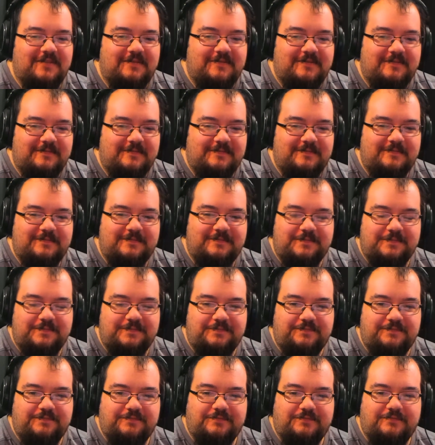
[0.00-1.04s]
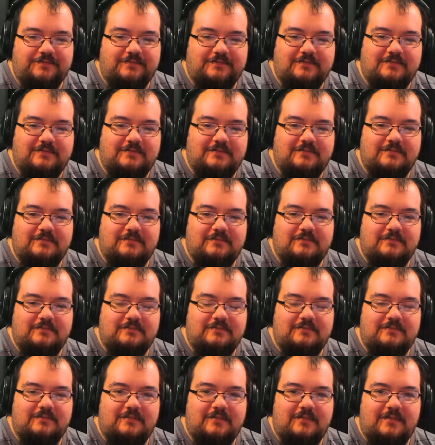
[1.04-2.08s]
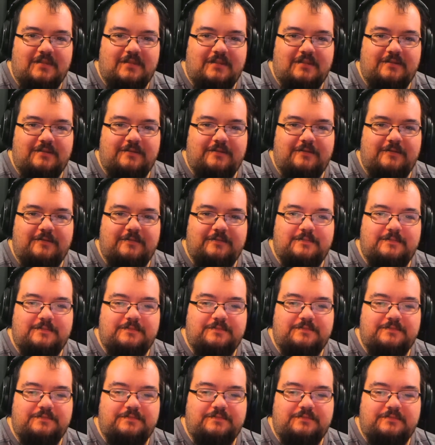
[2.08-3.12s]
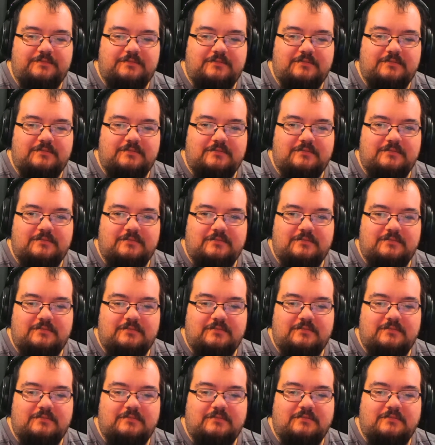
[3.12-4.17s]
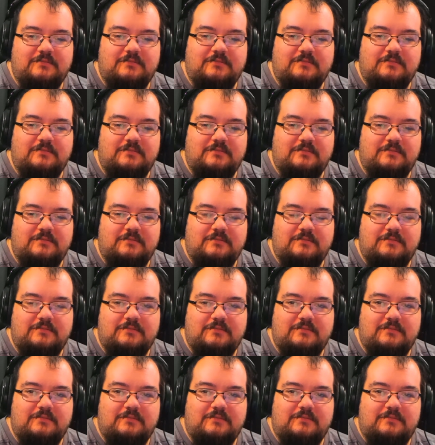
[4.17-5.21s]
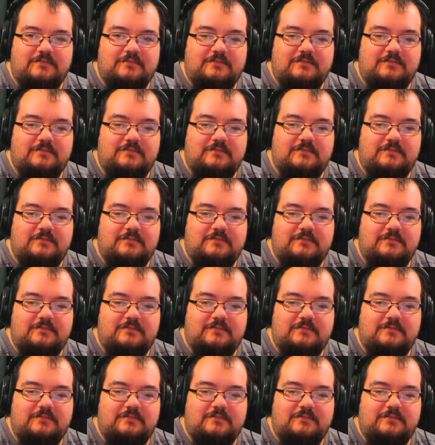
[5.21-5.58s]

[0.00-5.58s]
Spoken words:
(silence)